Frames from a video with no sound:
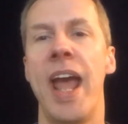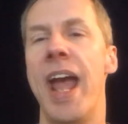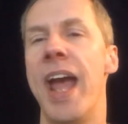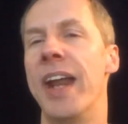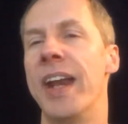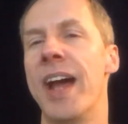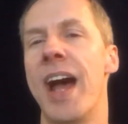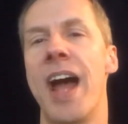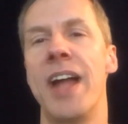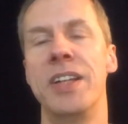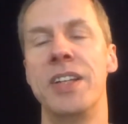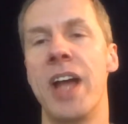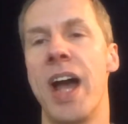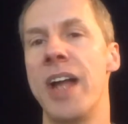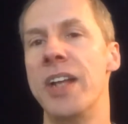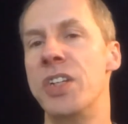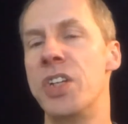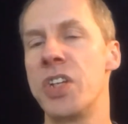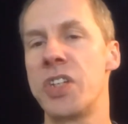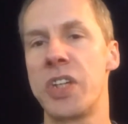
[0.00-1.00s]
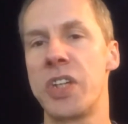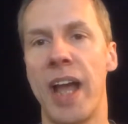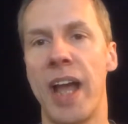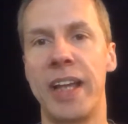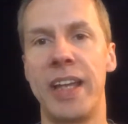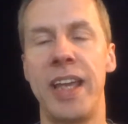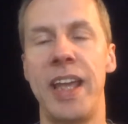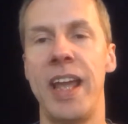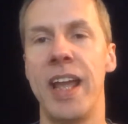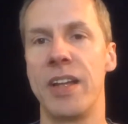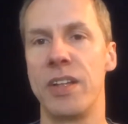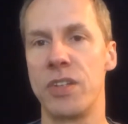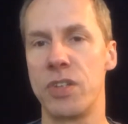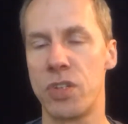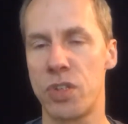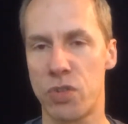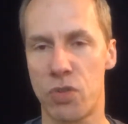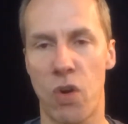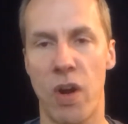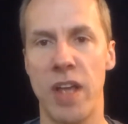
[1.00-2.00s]
And I can't
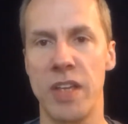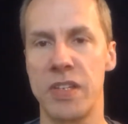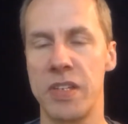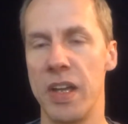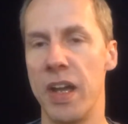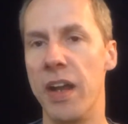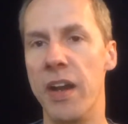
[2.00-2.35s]
stress